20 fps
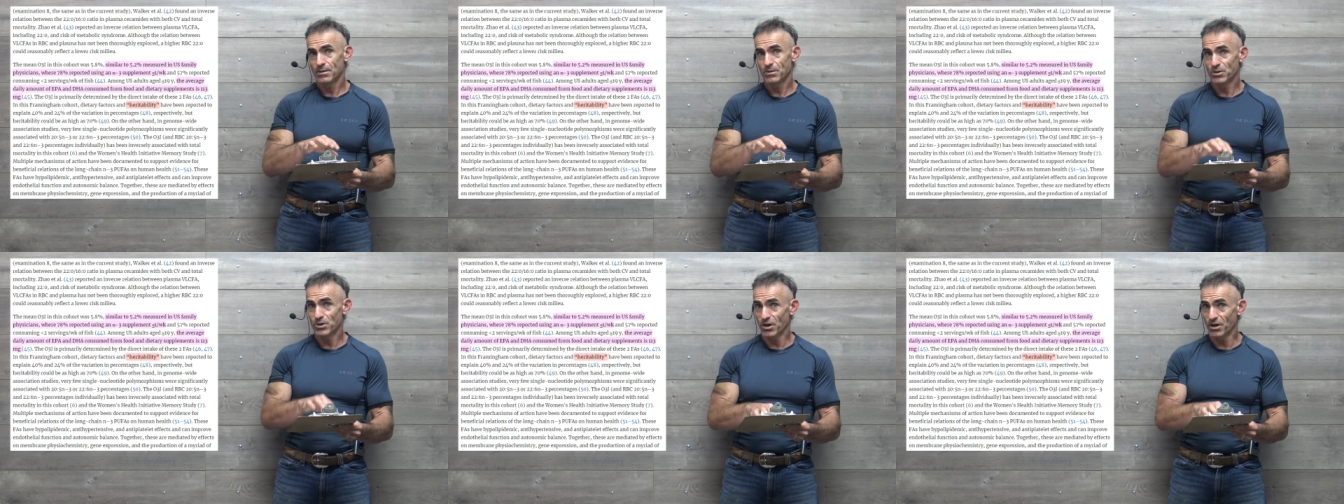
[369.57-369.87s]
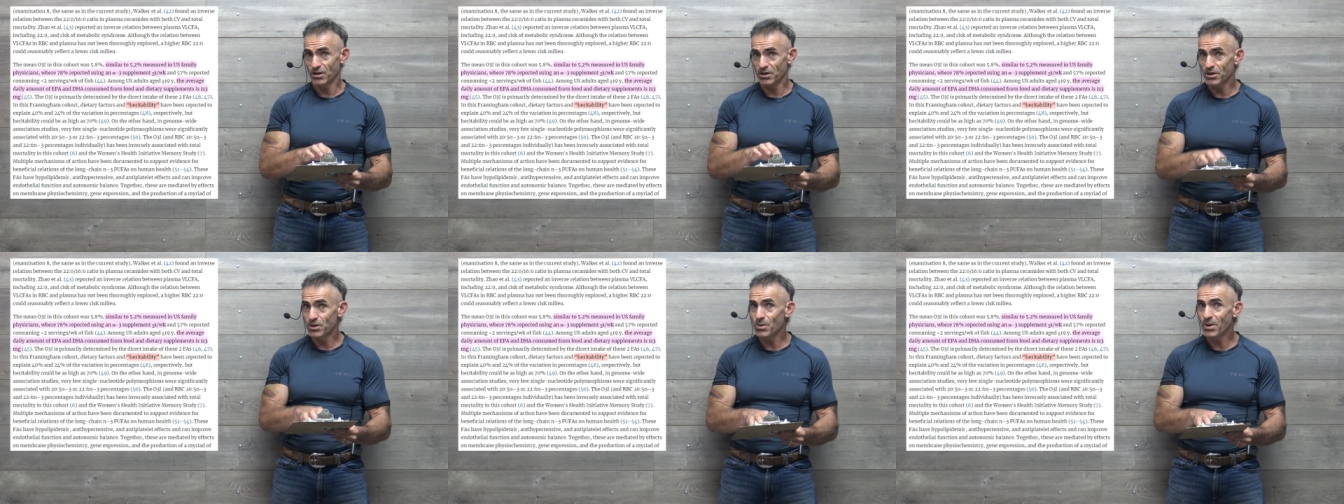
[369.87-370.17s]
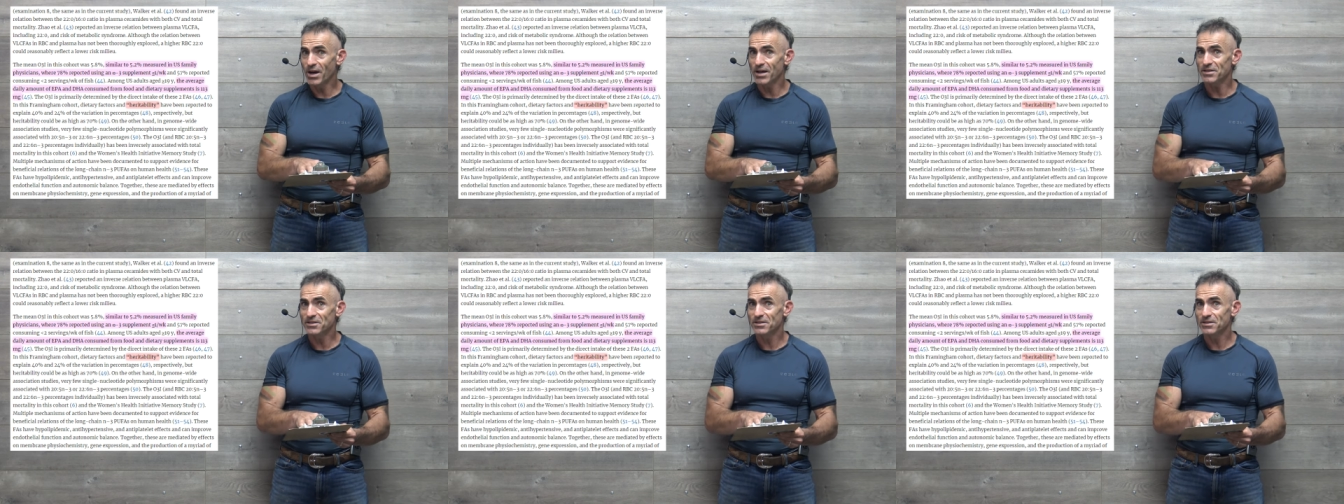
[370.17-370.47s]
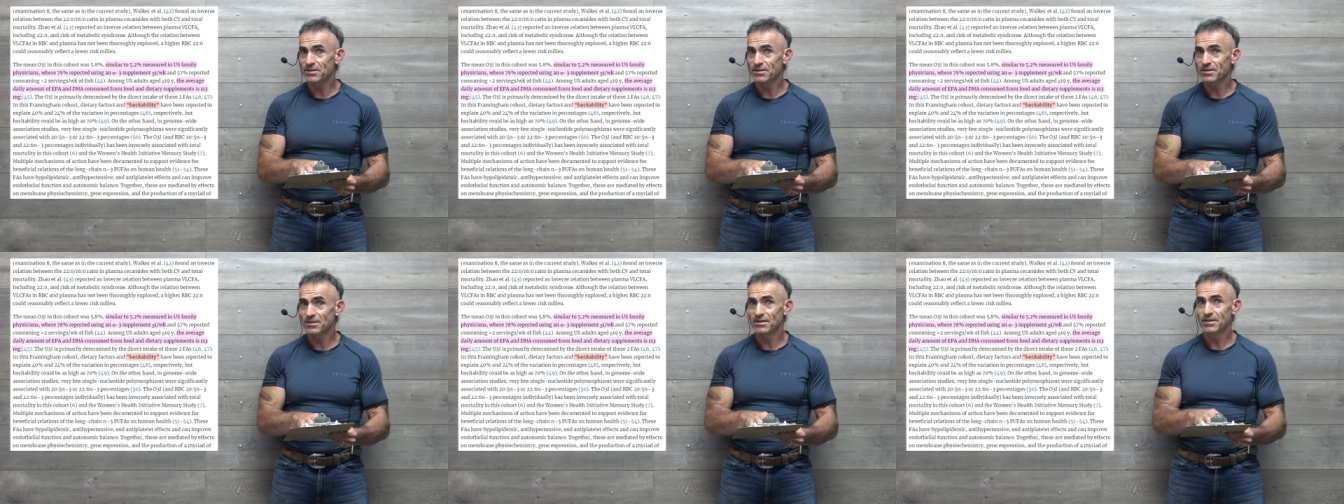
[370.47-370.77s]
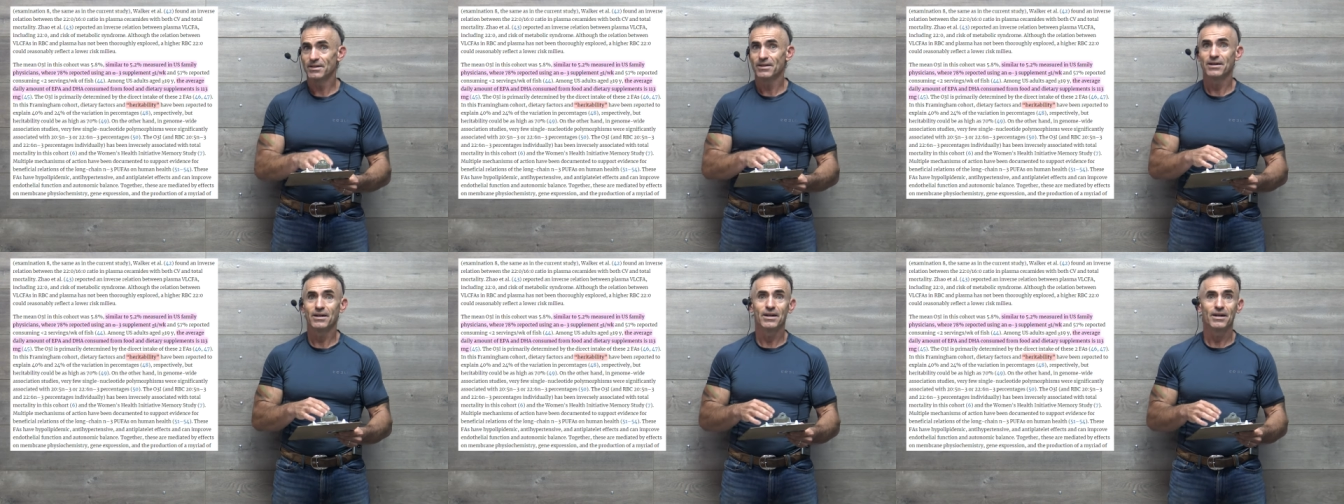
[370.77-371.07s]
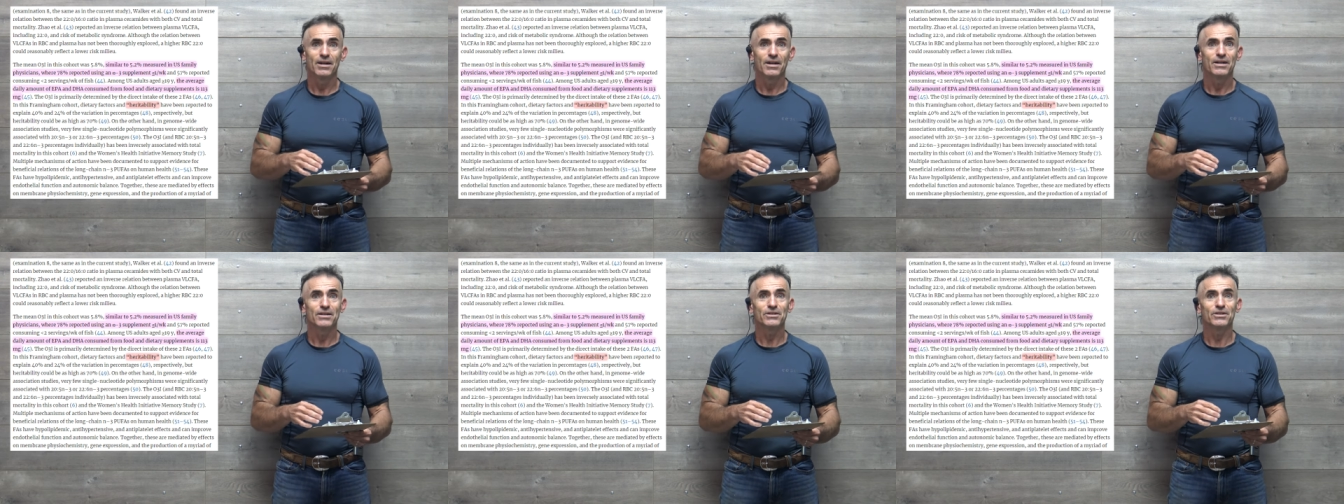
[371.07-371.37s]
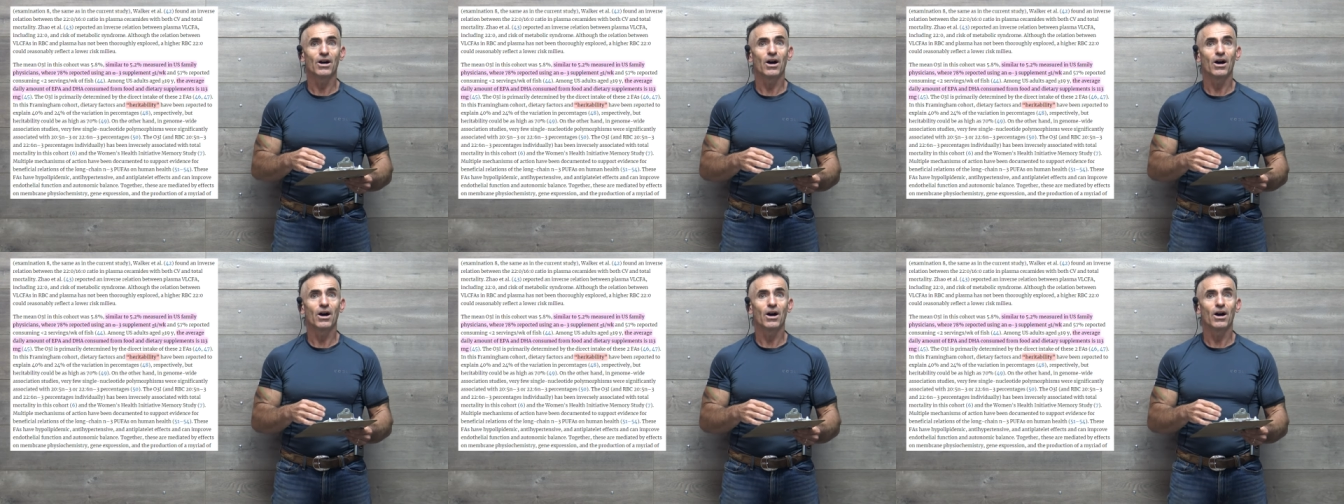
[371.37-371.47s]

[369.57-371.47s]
talking the U.S., it's